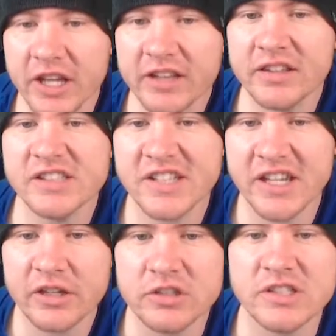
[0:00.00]
at the
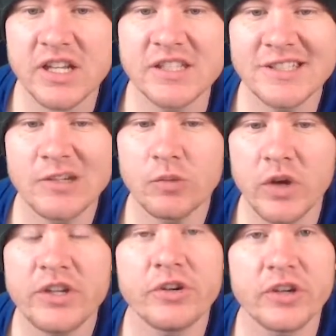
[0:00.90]
skills and see
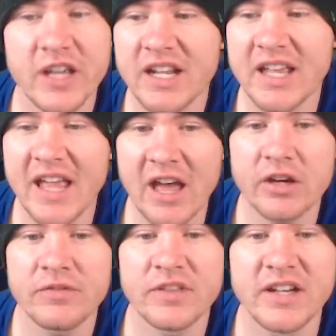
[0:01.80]
what you're getting
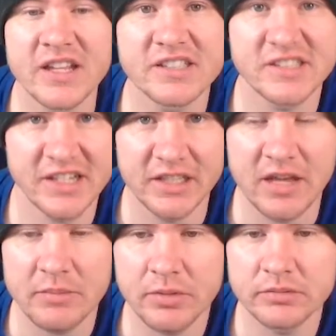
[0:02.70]
out of the next skill
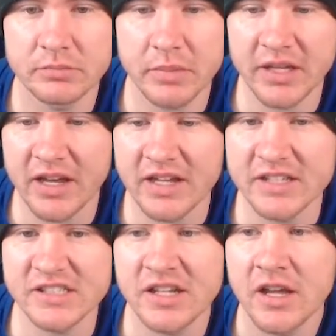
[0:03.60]
up
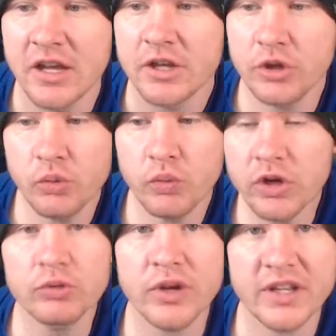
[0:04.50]
because you
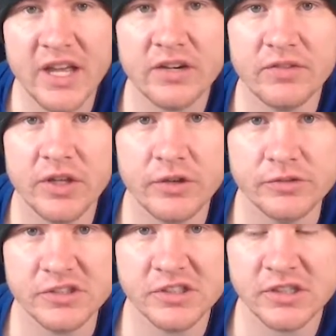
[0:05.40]
will run out of
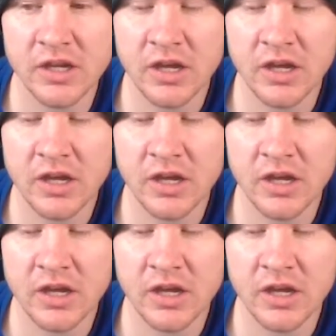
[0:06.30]
those